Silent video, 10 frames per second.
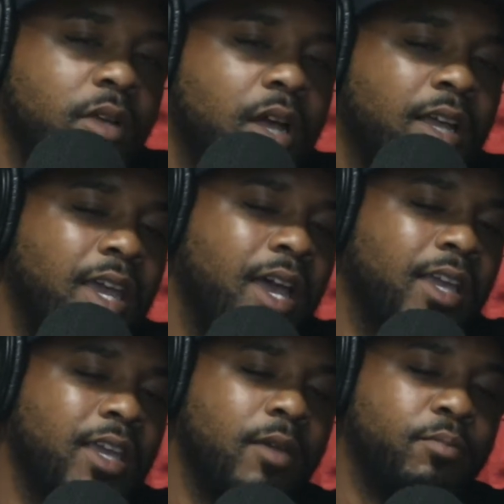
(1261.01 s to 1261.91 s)
I can't I
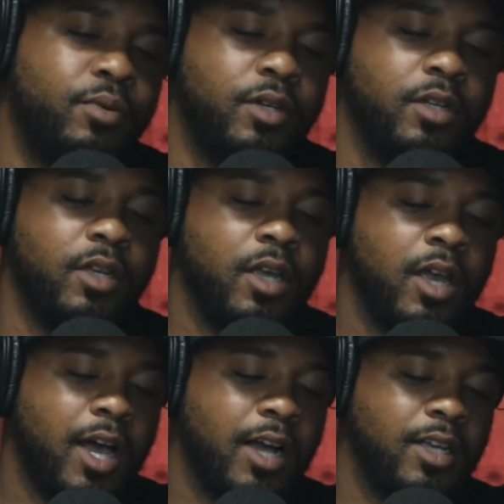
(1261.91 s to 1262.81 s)
can't put
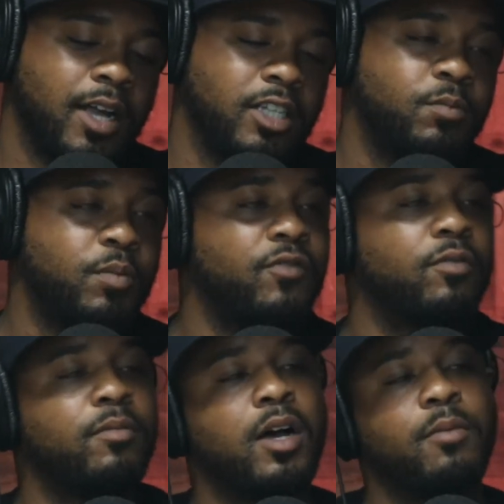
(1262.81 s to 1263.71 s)
I can, I can speak
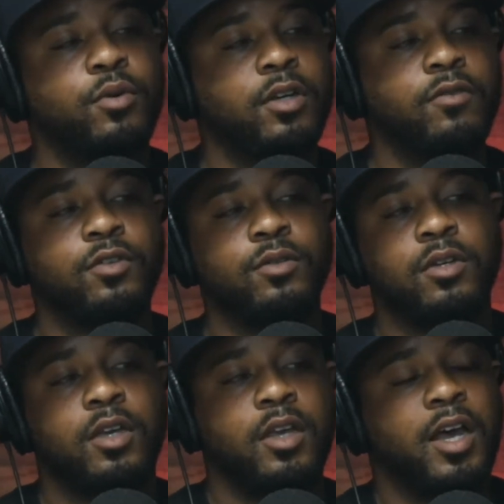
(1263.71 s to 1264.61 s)
from my point of view.
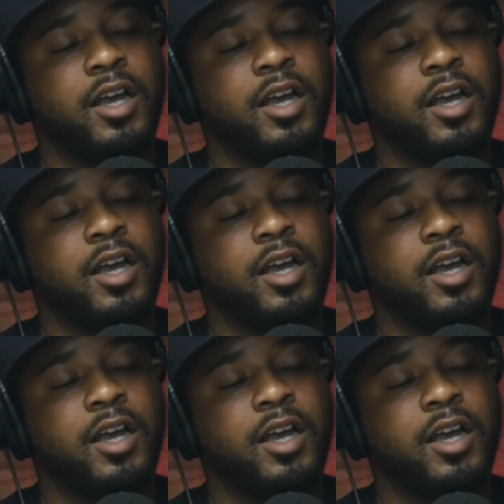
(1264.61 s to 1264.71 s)
Mm-hmm.